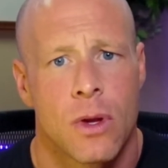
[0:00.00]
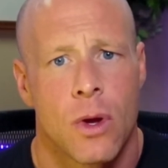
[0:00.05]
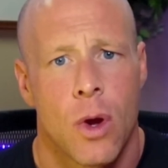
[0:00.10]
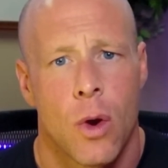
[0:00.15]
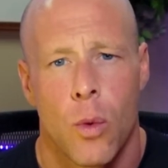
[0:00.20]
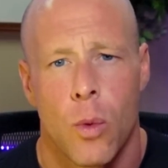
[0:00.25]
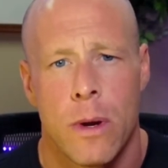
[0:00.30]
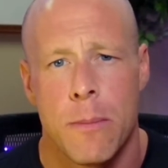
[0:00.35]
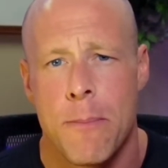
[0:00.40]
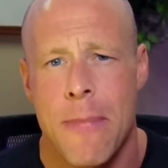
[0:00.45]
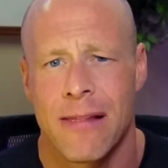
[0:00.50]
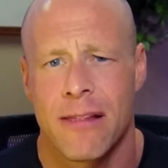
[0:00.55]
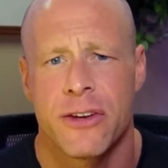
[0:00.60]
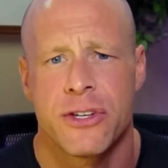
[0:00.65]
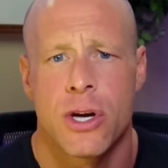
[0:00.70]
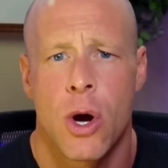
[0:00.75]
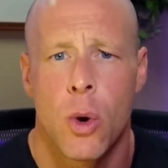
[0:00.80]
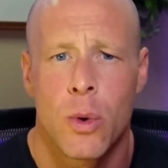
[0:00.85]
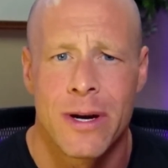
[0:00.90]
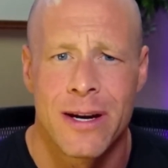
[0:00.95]
When
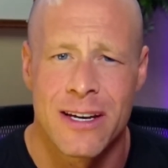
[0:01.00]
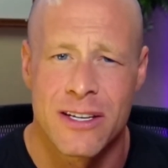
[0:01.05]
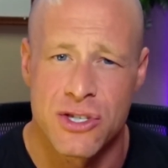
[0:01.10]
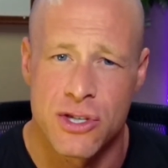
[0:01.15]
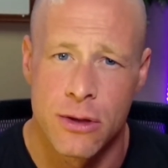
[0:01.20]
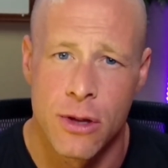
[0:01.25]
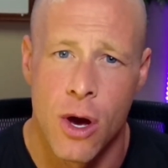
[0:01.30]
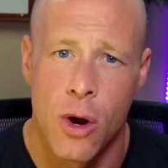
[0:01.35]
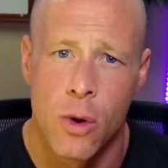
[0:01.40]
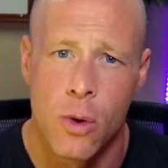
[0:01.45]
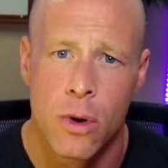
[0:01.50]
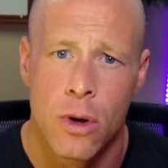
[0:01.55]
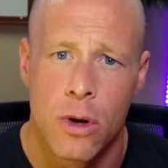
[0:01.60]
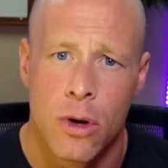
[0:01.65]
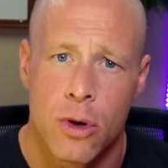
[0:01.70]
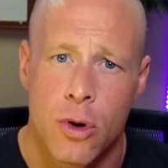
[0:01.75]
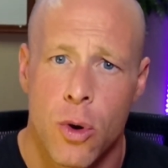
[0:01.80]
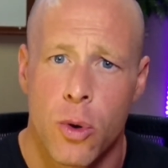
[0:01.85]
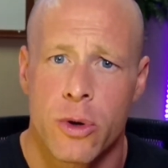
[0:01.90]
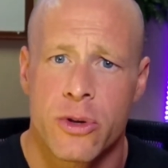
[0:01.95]
melatonin is low,
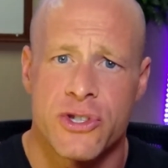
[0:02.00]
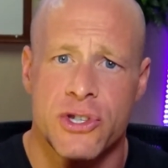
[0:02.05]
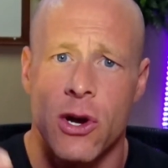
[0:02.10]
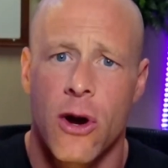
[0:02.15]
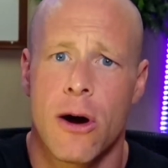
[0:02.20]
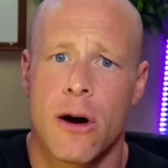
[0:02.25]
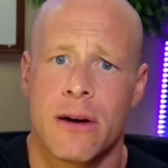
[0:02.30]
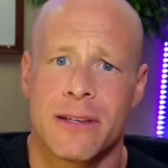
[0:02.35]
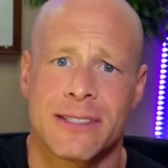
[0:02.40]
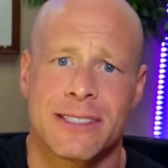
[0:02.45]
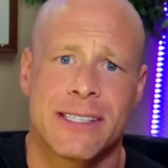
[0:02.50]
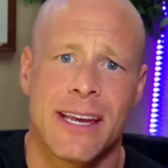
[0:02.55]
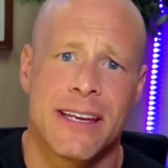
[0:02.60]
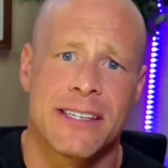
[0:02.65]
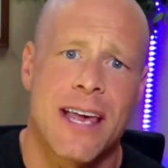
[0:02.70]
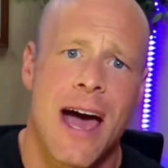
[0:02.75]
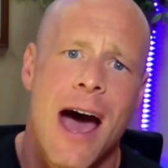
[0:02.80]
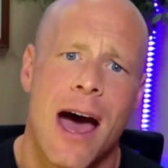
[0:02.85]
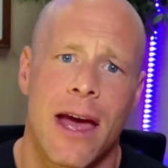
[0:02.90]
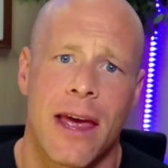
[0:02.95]
cortisol stays
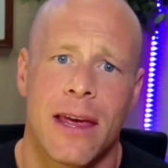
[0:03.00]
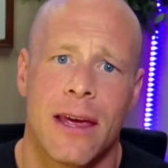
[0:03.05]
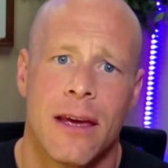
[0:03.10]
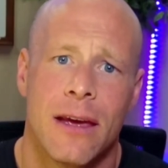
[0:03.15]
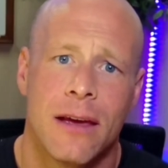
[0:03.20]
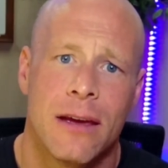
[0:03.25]
high.